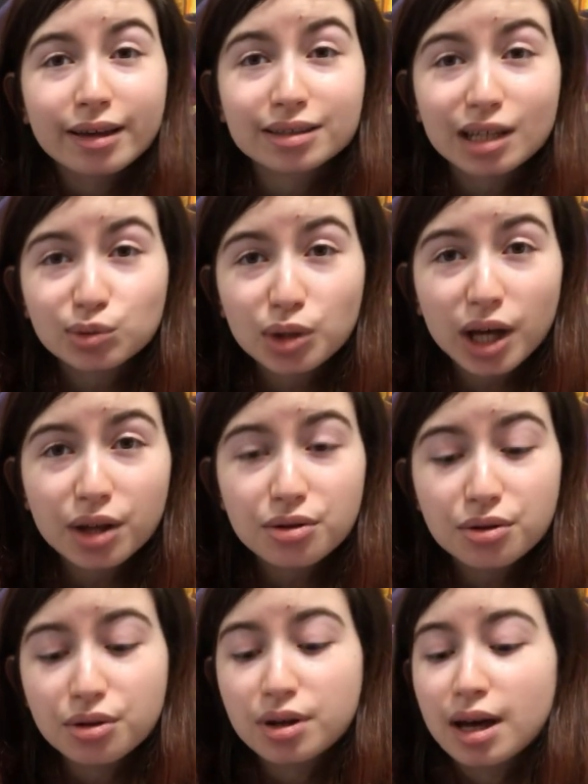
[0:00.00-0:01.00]
Because that's what I
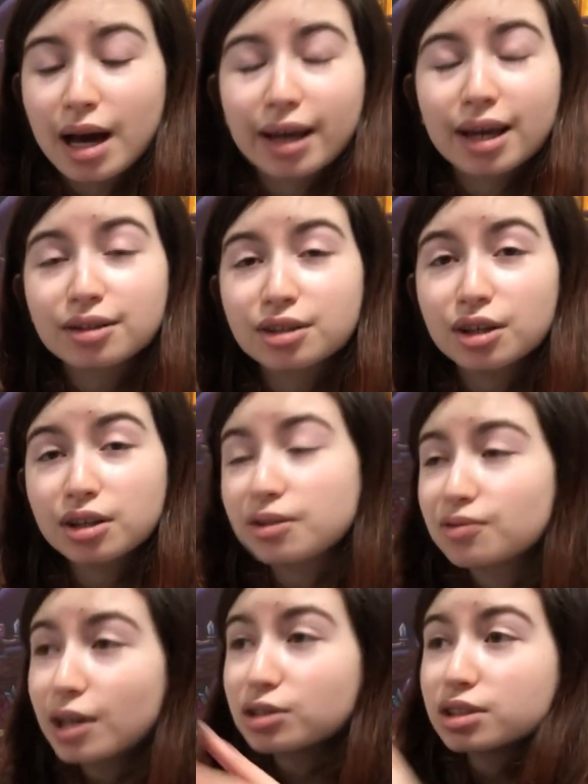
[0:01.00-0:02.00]
do. I can't get,
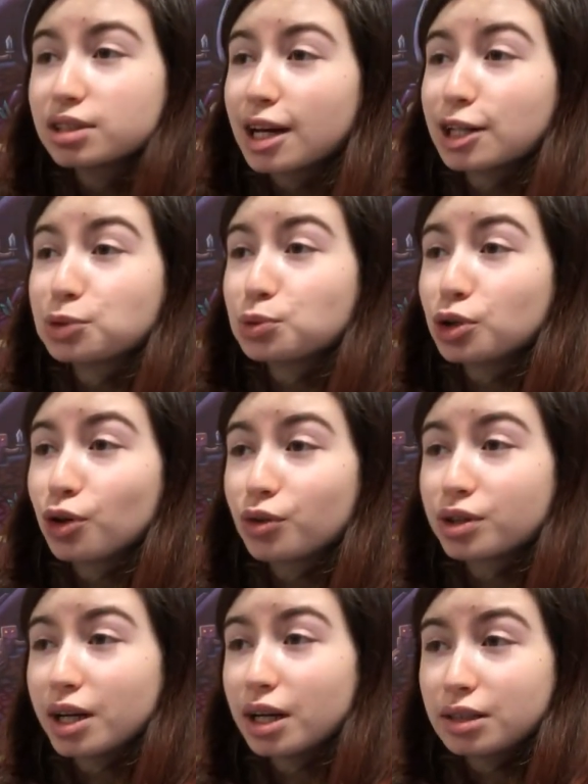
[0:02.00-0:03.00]
if there's a sketchbook
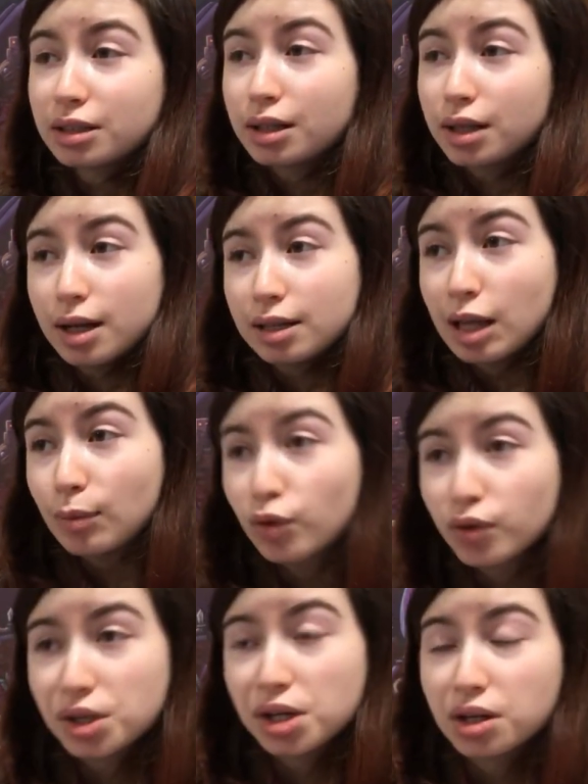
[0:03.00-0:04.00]
over there and I'm
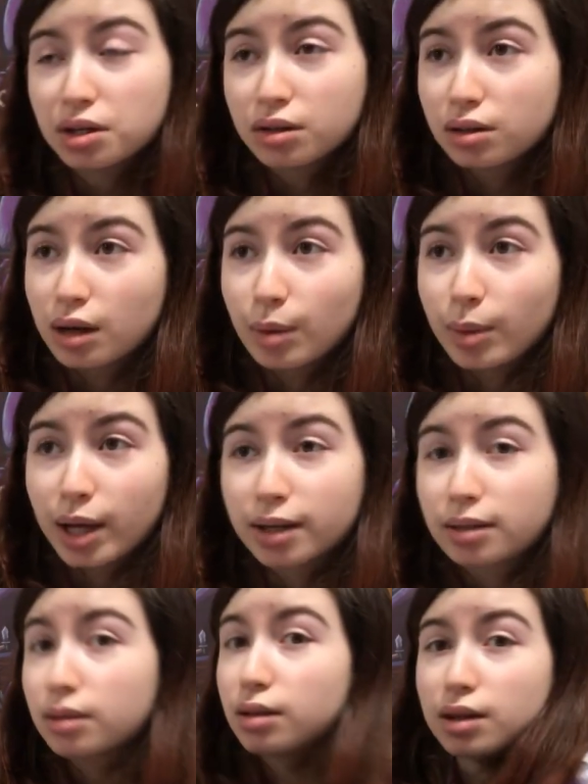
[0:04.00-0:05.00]
over here, I'm
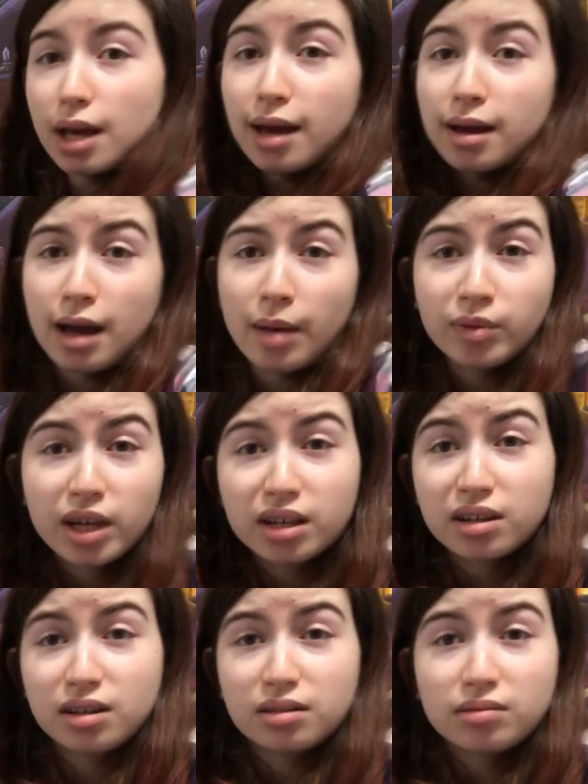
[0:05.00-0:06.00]
like, yeah, I'm
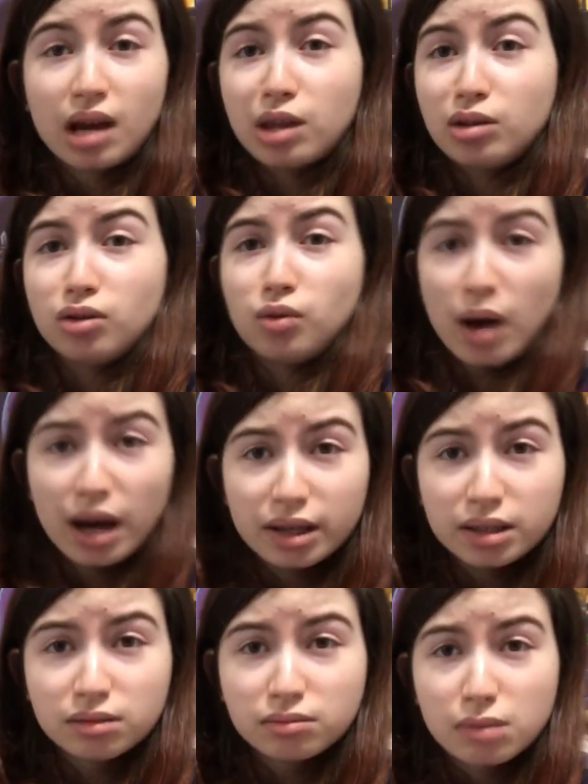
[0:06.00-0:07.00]
taking it. I don't know
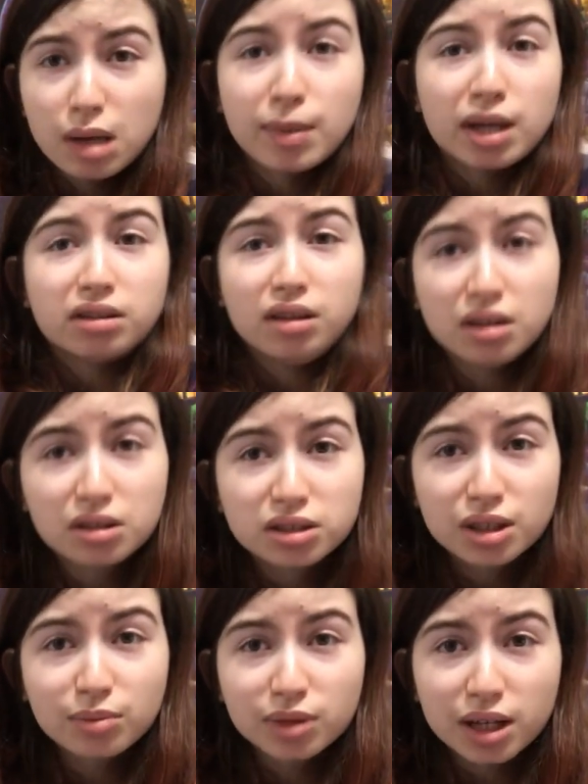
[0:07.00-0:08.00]
why. I might need it
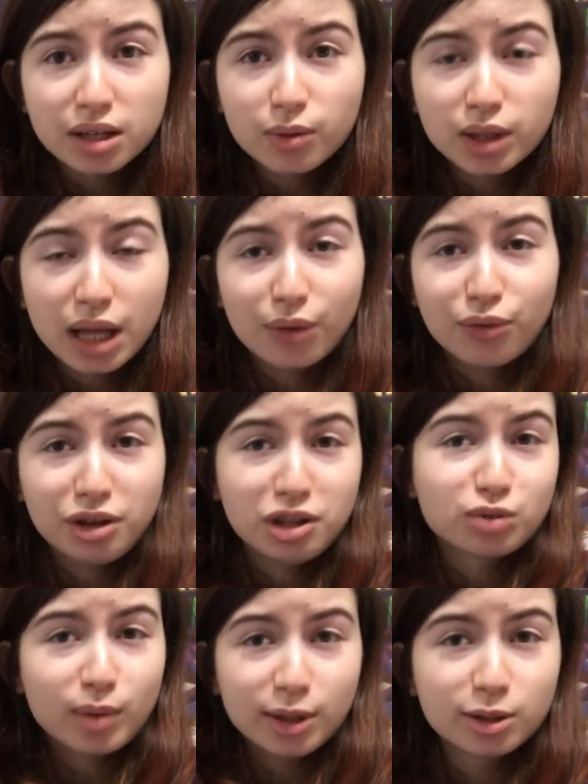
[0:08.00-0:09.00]
someday when I
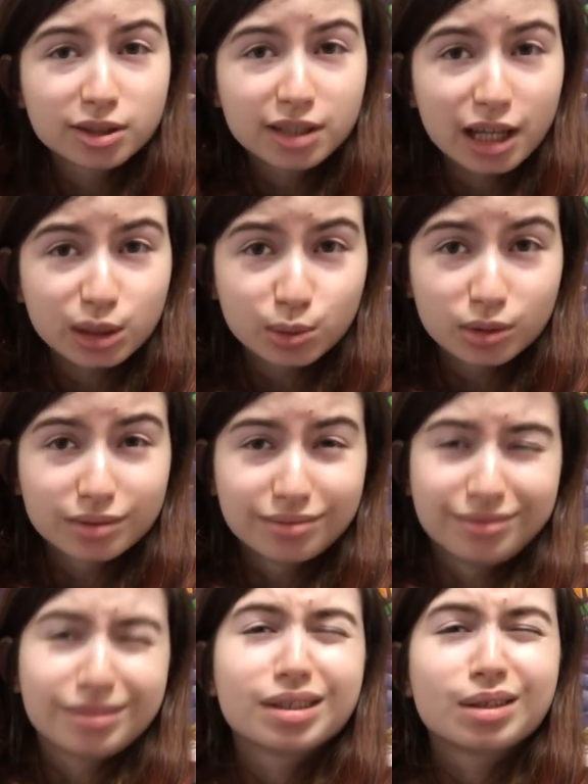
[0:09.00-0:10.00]
finish my old sketchbook.
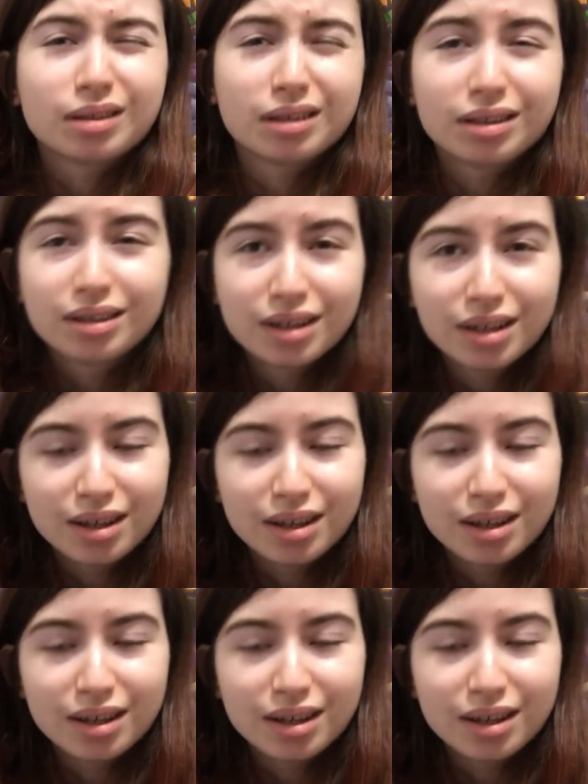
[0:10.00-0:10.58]
Totally.